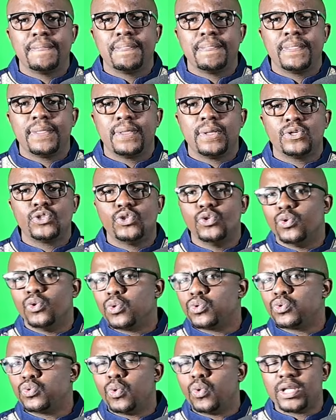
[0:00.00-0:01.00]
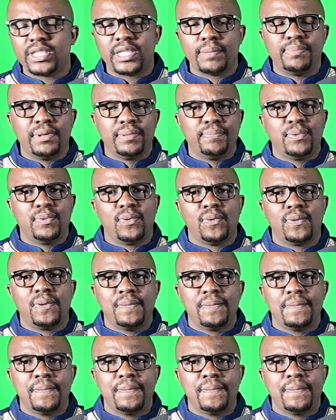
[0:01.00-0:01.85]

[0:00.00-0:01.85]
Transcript: She knows who are the people.